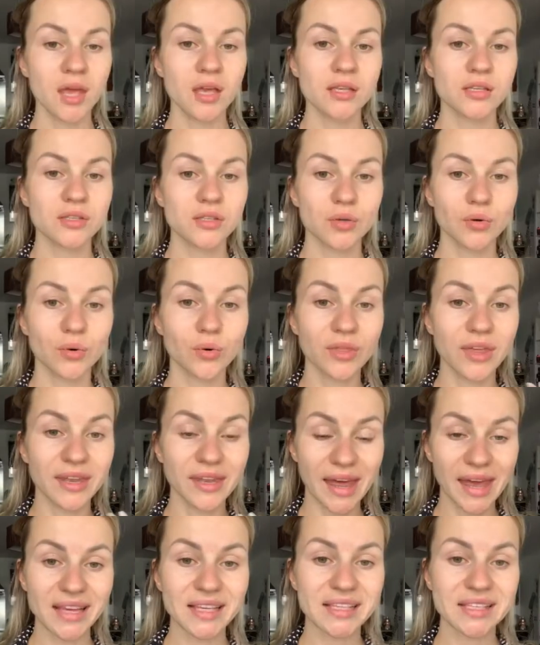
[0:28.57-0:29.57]
So the
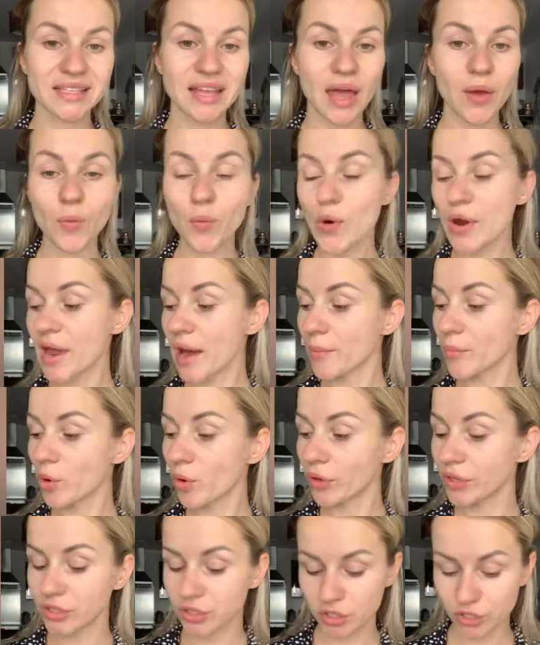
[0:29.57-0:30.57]
next step what I'm
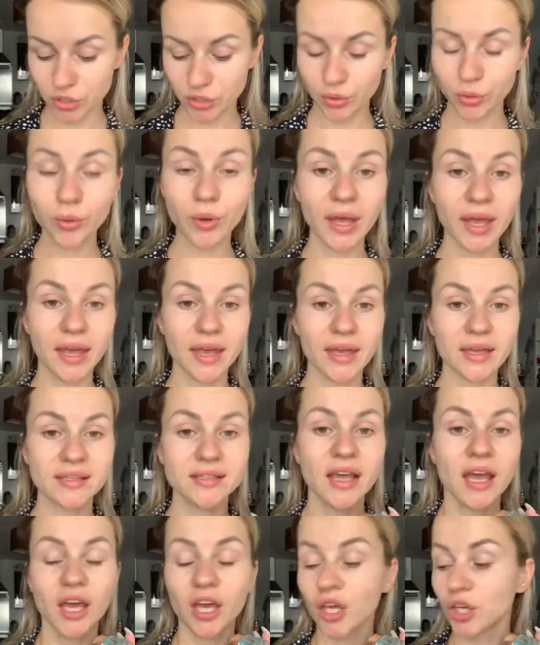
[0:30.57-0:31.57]
going to do is
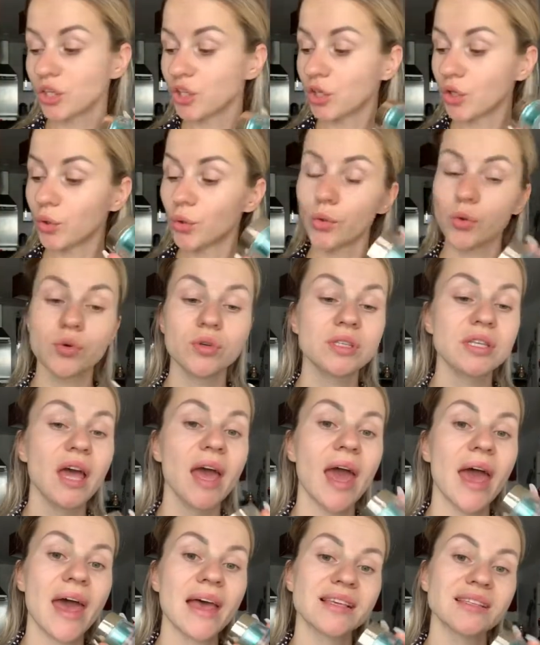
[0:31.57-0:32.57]
use
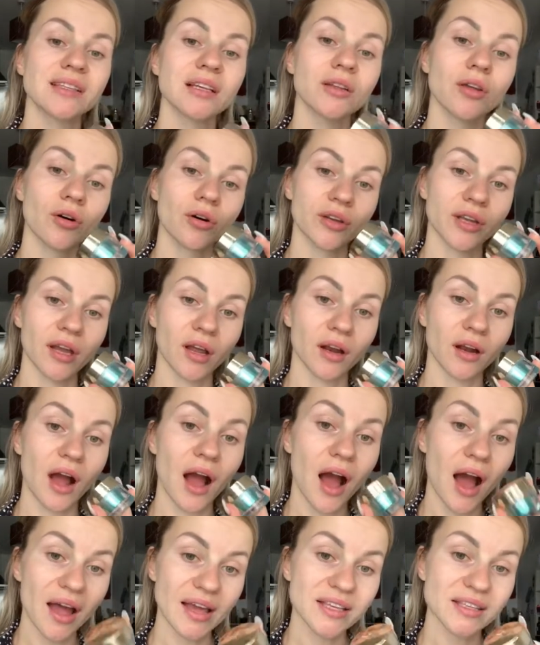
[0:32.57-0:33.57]
Estee Lauder
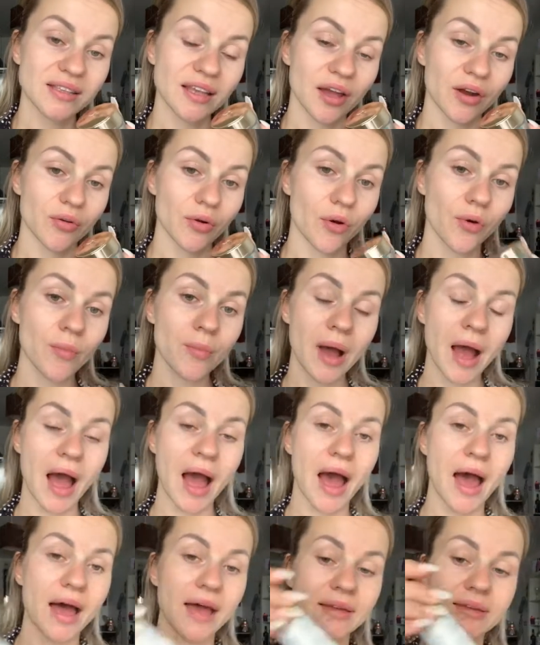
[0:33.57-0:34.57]
Eye Serum
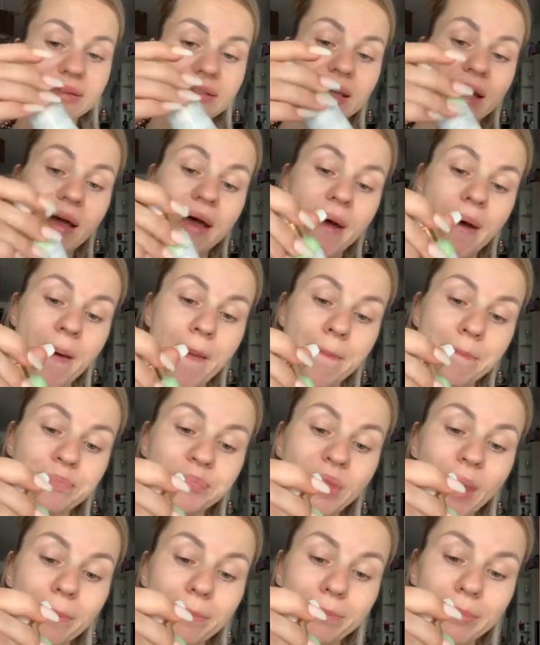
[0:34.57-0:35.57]

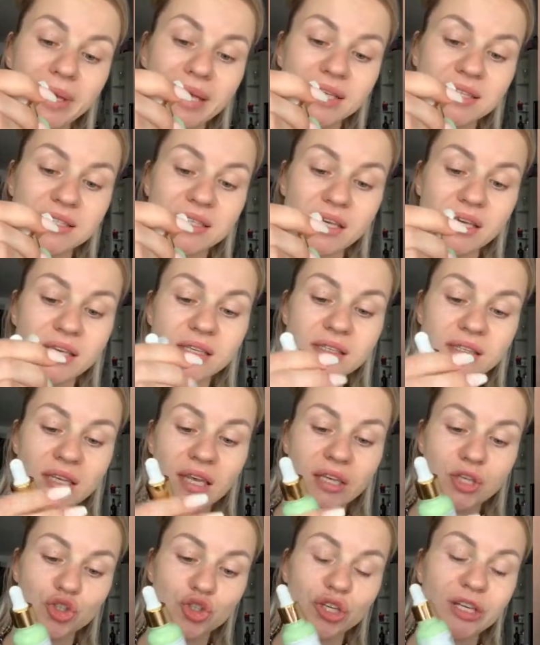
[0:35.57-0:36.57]
and Pixie
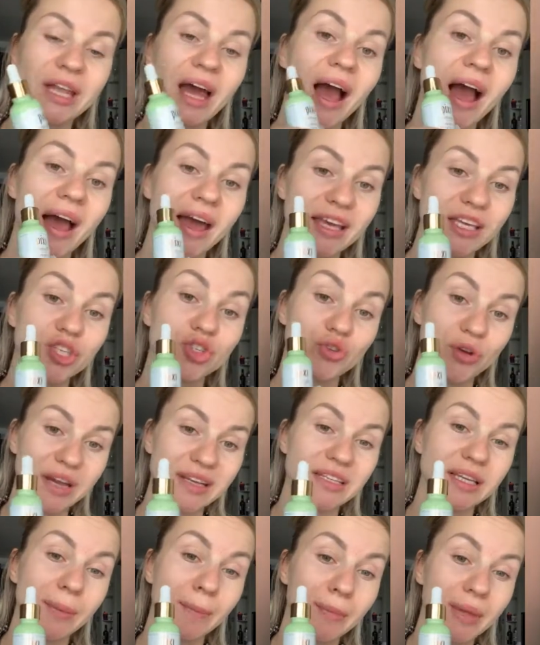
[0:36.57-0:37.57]
Skin Treat
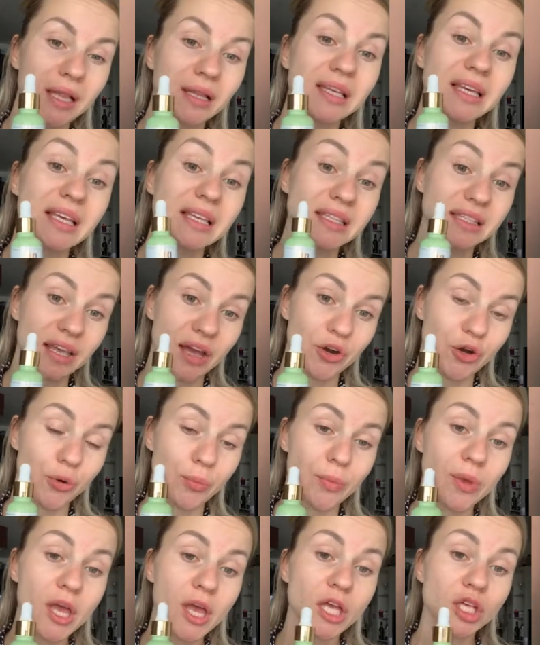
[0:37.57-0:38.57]
Hydrating Milky
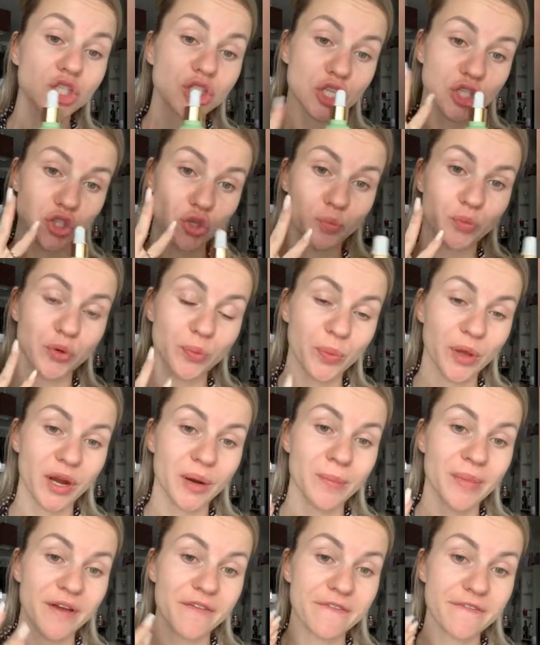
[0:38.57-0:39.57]
Serum, just to prepare
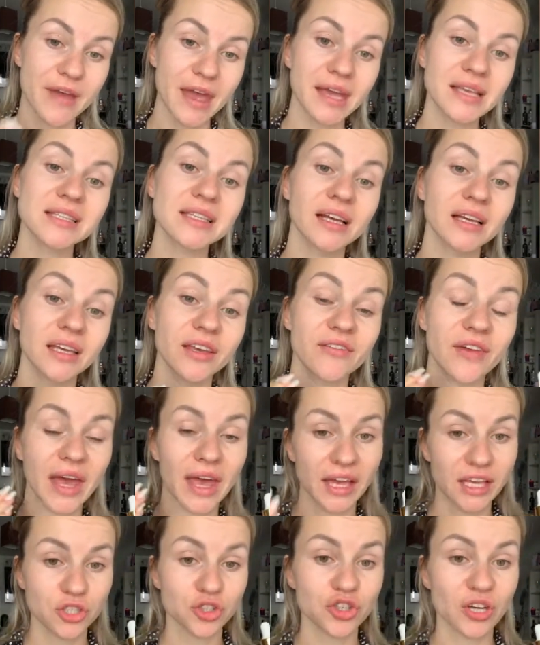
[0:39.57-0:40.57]
my face and give
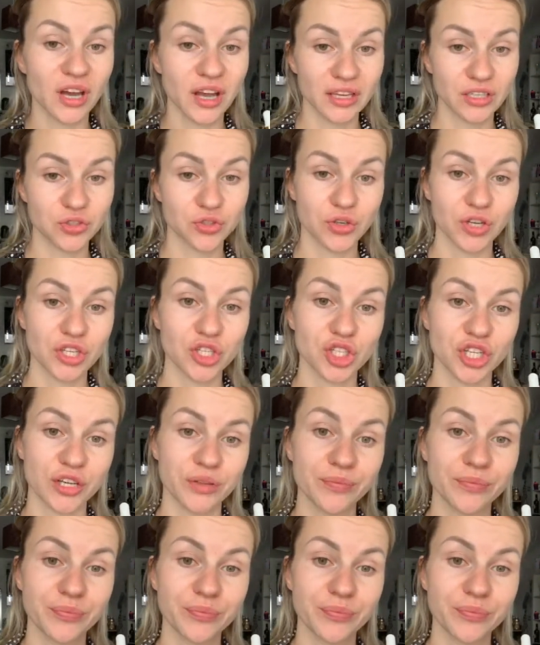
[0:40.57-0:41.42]
extra hydration.